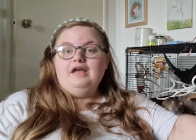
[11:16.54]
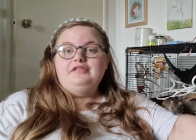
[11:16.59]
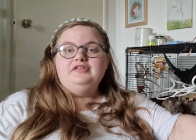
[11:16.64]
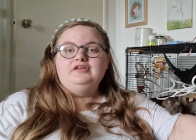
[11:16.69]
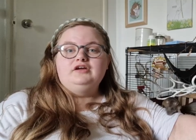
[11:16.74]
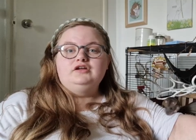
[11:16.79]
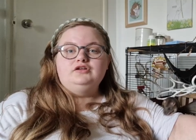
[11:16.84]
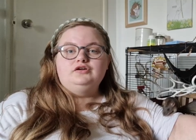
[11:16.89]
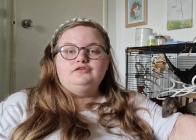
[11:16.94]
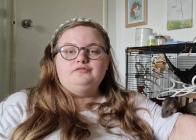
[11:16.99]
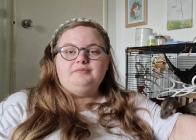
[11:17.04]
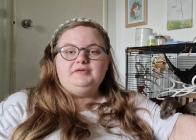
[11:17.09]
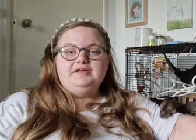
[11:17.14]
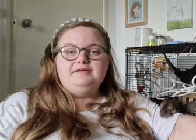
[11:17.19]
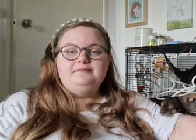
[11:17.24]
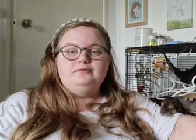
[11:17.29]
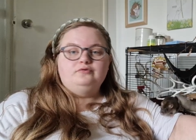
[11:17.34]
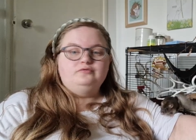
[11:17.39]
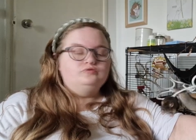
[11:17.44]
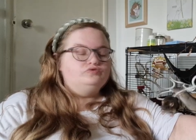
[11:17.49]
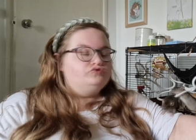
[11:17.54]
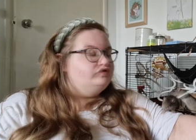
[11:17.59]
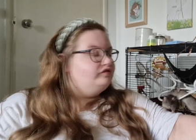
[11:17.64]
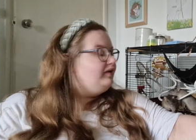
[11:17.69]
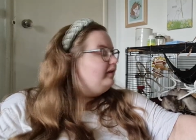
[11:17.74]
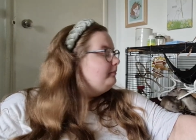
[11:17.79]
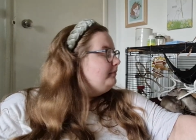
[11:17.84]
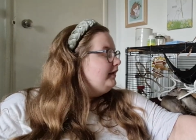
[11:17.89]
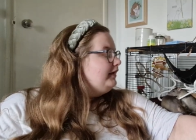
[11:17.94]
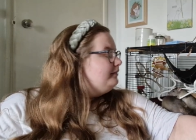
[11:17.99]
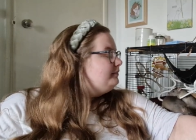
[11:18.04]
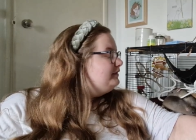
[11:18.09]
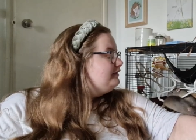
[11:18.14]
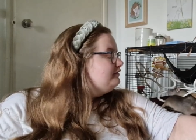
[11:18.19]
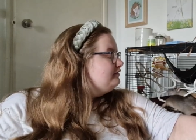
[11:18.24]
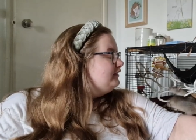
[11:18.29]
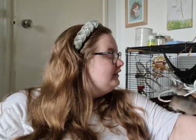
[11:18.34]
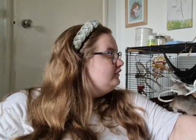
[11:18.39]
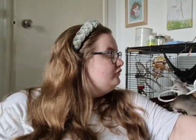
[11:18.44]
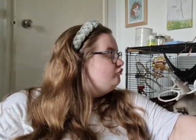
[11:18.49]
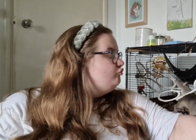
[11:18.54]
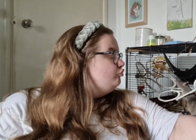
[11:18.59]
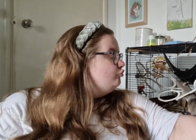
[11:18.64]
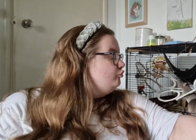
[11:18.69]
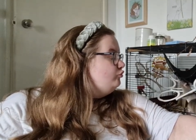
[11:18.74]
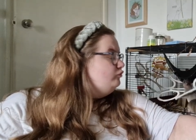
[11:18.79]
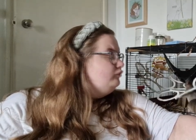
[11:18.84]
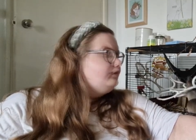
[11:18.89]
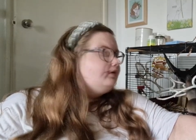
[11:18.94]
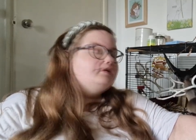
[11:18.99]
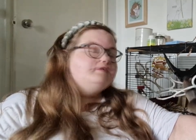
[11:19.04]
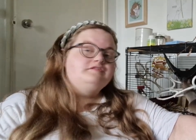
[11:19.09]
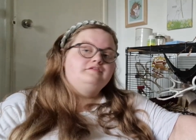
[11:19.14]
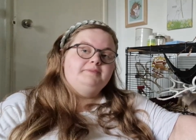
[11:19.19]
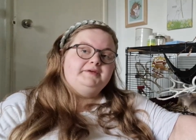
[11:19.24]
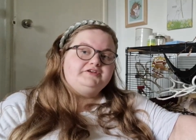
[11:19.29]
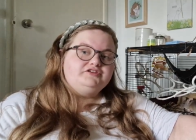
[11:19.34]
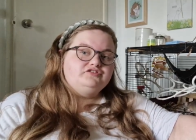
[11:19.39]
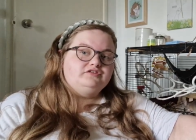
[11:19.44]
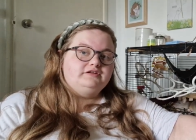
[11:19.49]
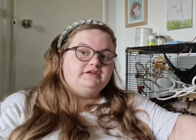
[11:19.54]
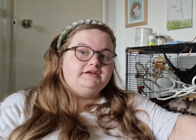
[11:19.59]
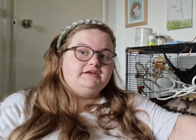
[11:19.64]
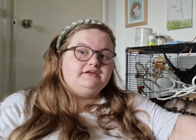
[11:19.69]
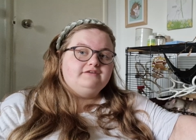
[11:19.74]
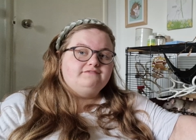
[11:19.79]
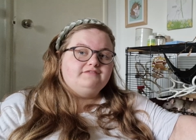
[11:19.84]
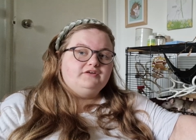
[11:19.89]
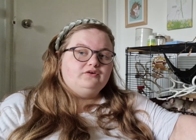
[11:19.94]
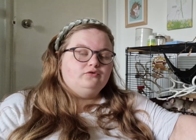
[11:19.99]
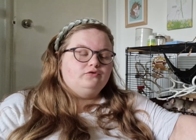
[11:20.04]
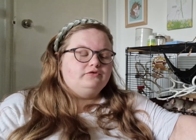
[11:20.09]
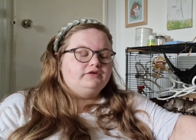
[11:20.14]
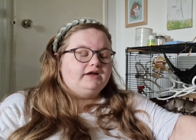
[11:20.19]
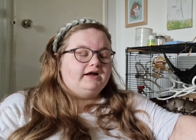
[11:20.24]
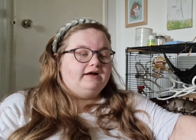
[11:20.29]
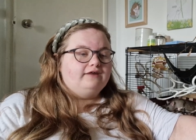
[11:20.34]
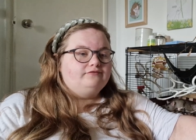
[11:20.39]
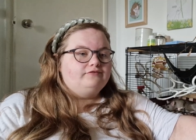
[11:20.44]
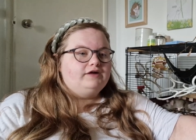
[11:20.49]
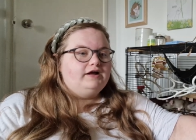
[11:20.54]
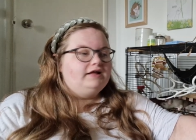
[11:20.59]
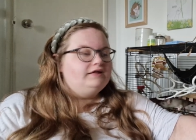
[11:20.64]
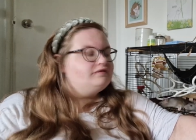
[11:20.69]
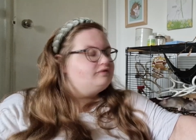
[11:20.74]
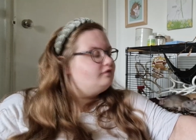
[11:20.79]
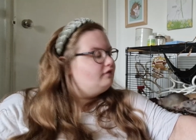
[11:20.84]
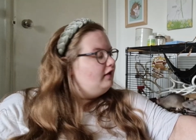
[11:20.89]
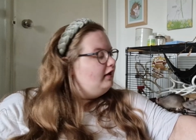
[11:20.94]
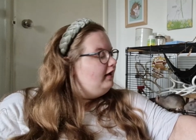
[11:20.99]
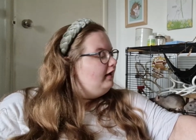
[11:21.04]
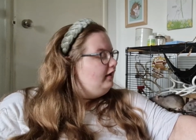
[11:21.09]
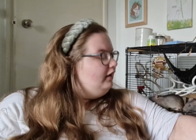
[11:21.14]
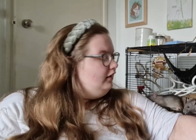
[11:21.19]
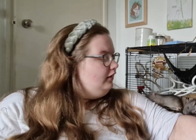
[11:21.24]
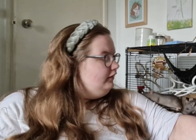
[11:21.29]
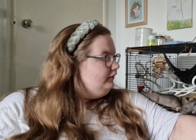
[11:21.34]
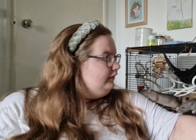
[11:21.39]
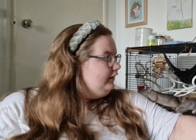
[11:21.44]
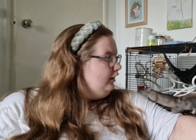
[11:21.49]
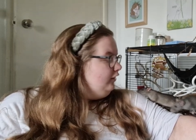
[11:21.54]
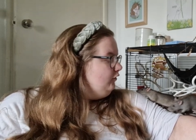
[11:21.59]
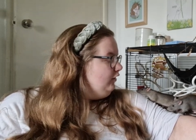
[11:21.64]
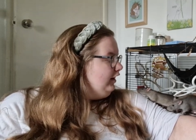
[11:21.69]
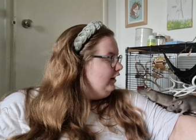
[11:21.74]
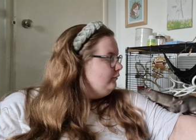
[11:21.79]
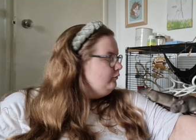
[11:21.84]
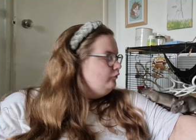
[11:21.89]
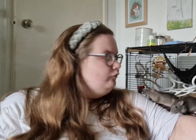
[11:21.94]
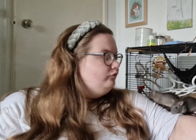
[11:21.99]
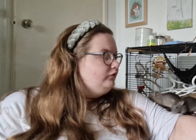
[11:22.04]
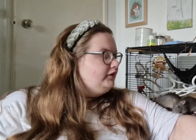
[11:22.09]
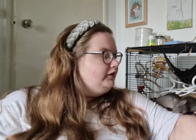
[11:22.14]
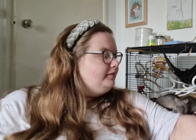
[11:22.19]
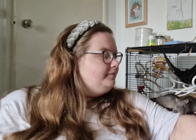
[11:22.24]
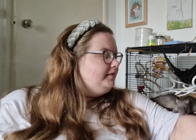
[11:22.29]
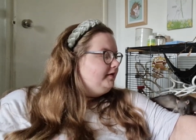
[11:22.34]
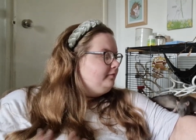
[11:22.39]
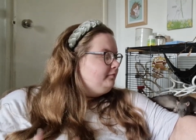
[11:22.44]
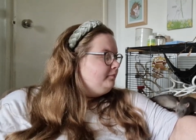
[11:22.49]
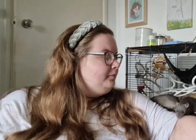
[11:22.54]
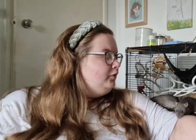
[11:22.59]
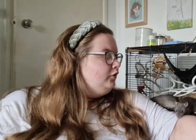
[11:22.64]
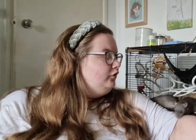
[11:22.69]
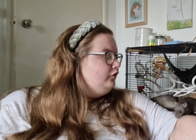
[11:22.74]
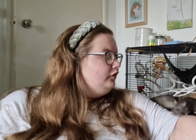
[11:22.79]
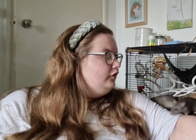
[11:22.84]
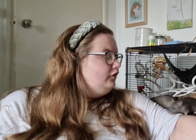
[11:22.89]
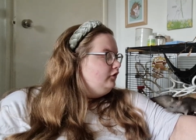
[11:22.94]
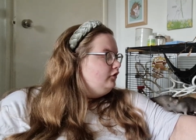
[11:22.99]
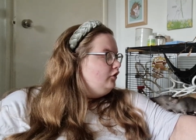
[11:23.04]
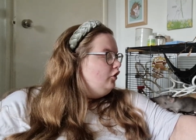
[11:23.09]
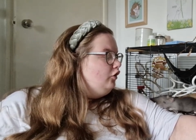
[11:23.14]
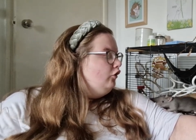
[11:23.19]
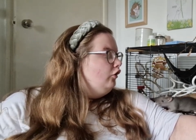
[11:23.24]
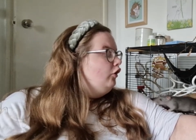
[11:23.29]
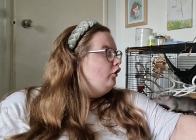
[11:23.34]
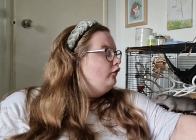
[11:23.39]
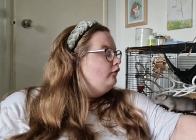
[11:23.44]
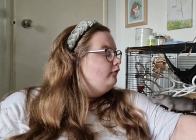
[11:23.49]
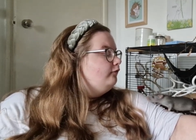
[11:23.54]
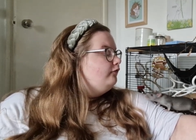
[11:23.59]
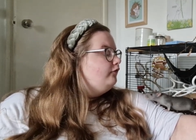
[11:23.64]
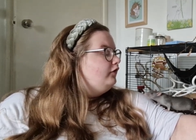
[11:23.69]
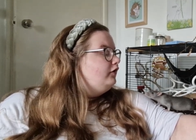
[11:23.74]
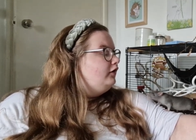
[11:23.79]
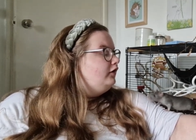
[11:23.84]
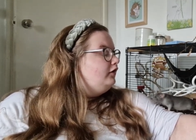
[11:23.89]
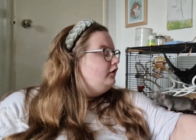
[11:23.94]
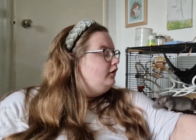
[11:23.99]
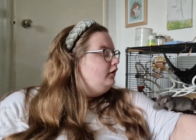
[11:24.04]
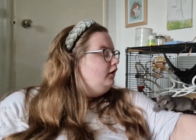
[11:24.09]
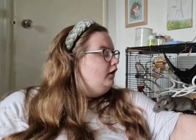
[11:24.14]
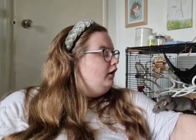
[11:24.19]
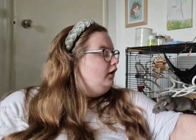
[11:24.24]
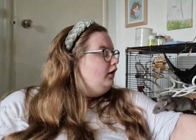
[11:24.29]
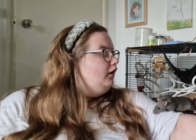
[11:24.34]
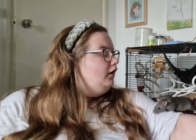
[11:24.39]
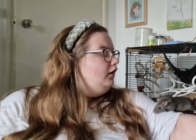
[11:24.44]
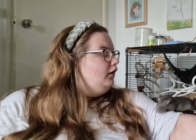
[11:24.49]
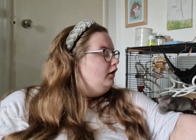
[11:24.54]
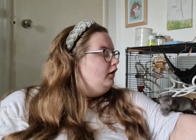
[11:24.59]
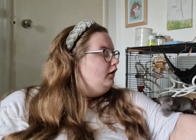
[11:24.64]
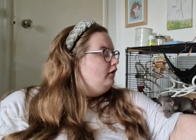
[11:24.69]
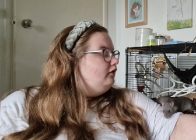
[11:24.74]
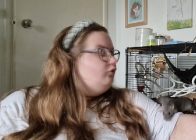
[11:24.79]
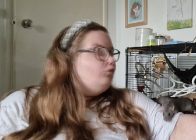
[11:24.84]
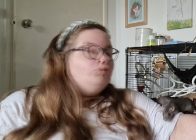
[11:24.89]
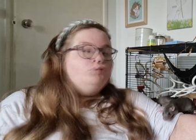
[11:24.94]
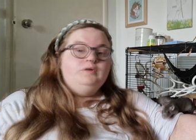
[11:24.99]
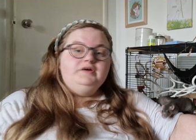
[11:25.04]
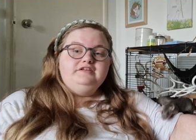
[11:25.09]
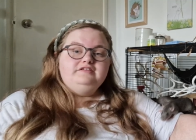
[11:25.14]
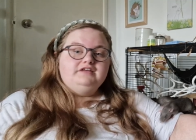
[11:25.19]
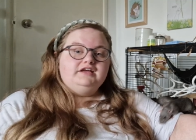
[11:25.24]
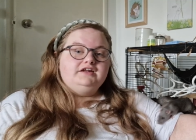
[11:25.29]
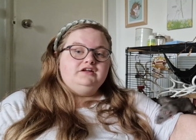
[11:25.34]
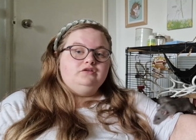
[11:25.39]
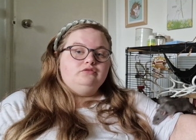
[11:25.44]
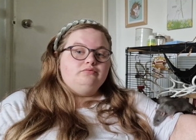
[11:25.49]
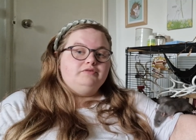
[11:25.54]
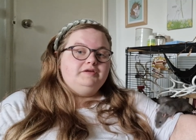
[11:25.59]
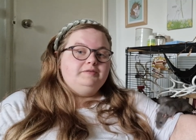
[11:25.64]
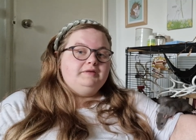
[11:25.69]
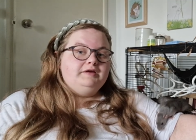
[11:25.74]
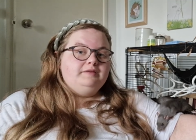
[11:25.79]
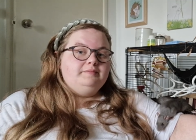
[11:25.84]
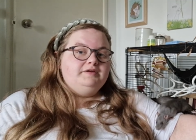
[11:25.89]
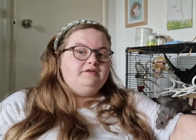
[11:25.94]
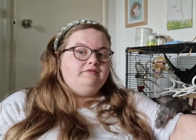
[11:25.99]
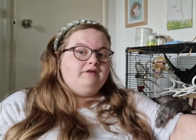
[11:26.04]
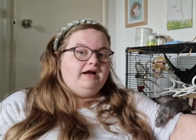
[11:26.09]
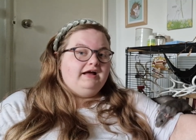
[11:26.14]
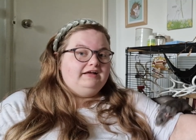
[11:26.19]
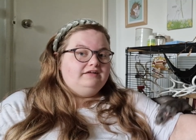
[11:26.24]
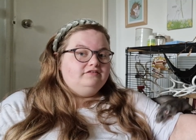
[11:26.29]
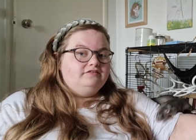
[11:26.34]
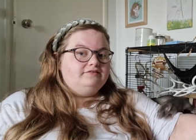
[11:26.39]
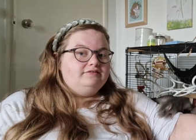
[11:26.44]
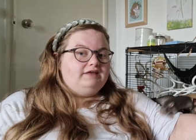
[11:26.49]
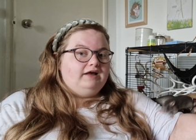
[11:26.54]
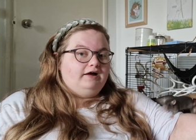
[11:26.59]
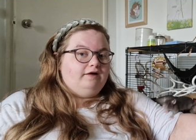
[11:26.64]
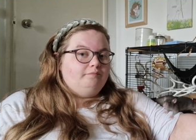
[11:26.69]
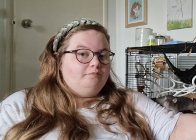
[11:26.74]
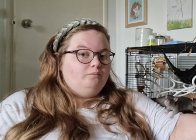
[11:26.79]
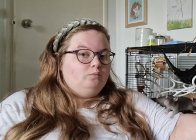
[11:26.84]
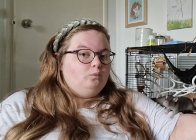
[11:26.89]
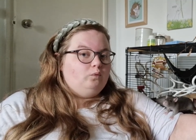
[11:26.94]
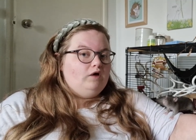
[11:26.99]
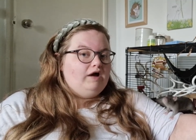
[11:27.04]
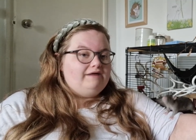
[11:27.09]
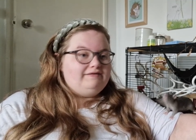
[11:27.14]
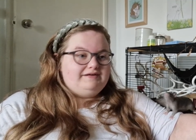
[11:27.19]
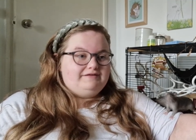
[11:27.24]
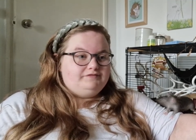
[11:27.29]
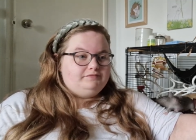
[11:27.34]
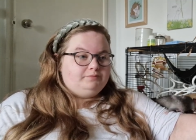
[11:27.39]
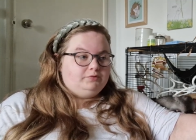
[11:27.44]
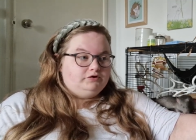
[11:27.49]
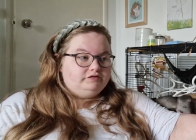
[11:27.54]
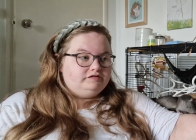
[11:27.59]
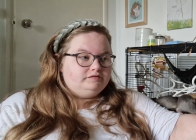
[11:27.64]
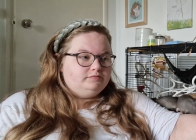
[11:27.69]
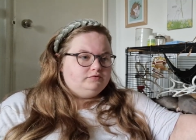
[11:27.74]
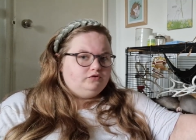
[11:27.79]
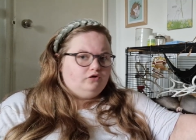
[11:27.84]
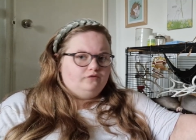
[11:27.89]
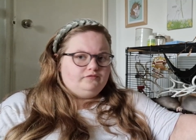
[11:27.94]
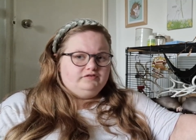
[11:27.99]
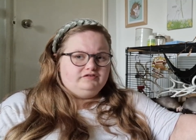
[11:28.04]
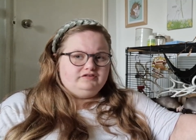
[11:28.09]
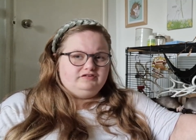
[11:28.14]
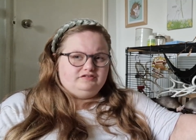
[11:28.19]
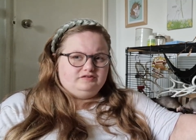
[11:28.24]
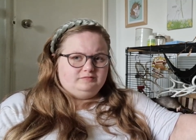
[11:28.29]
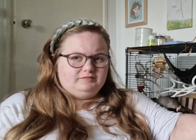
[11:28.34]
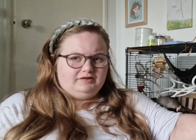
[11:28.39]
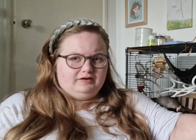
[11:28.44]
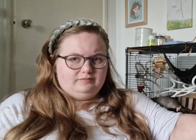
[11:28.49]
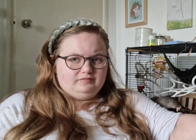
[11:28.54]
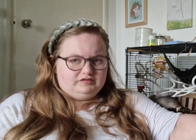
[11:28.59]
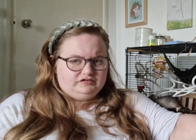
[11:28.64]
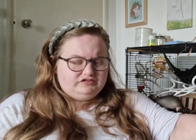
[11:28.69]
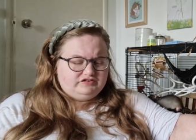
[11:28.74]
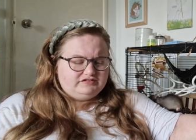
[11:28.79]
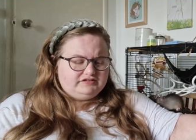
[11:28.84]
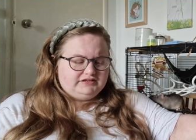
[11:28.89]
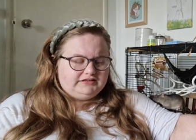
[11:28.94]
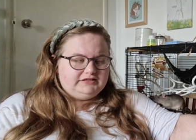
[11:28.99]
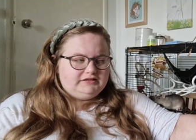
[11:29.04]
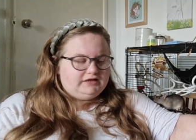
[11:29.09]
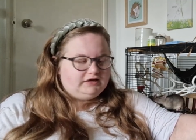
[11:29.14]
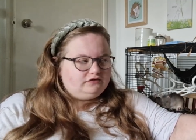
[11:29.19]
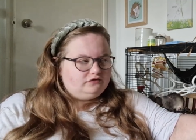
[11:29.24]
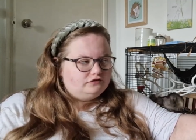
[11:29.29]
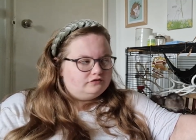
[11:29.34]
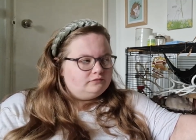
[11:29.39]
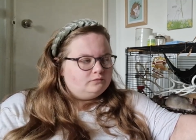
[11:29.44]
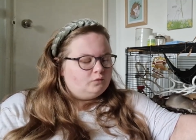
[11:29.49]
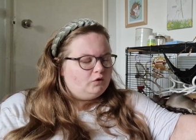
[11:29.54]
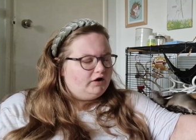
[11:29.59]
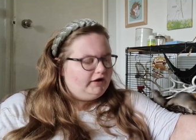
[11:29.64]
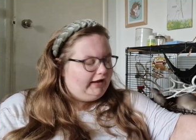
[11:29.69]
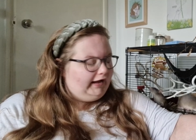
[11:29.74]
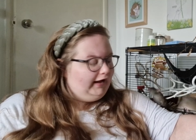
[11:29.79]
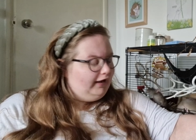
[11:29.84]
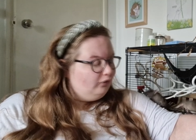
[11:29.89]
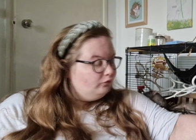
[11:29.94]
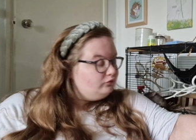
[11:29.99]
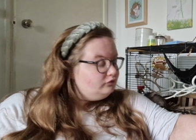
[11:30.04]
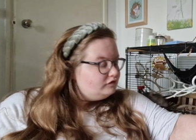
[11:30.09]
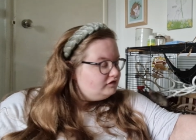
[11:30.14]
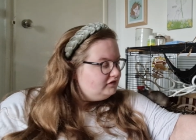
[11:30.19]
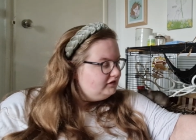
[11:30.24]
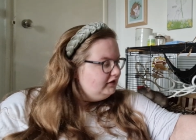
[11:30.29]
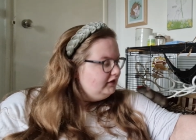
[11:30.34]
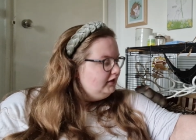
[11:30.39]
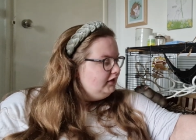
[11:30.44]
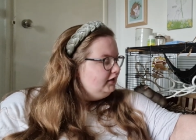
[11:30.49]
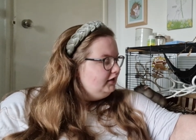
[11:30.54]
I think a lot of people will just get babies in twos, especially if they already have rats. Now, I'm a really big proponent of always getting three baby rats um, wherever possible. Obviously, sometimes logistically that doesn't work out.